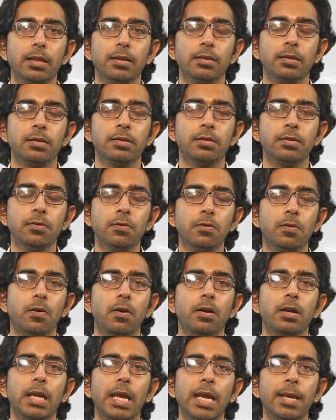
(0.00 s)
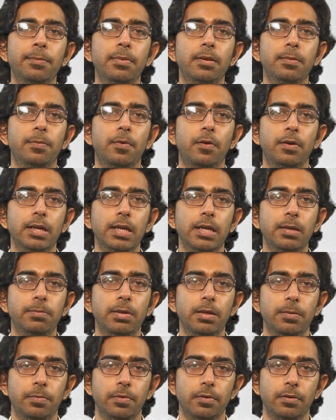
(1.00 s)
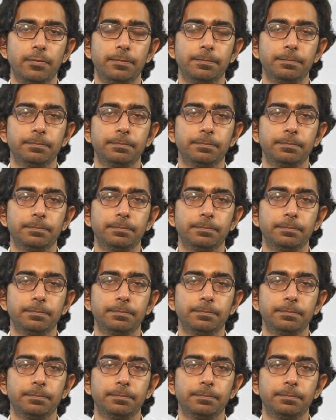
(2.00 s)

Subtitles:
the so-called able-bodied people?